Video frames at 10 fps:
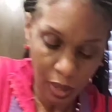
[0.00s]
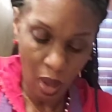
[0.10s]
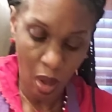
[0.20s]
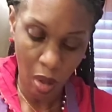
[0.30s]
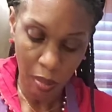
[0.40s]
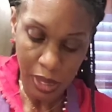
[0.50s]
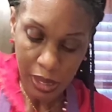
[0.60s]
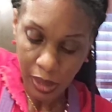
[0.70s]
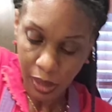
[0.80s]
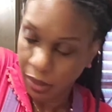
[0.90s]

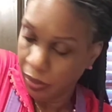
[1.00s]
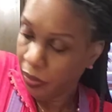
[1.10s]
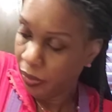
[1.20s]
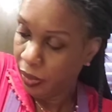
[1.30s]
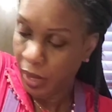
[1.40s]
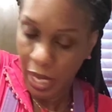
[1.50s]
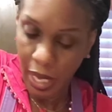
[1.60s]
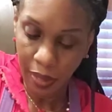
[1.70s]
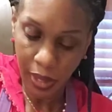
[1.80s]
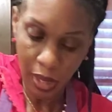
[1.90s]
Almonds
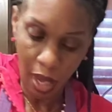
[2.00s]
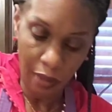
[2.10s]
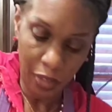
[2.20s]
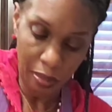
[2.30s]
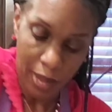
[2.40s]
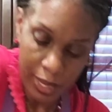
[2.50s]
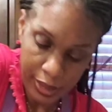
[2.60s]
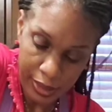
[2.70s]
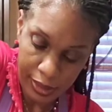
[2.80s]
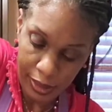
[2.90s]
and the toffee
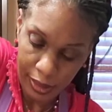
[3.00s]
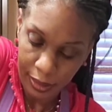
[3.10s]
bites.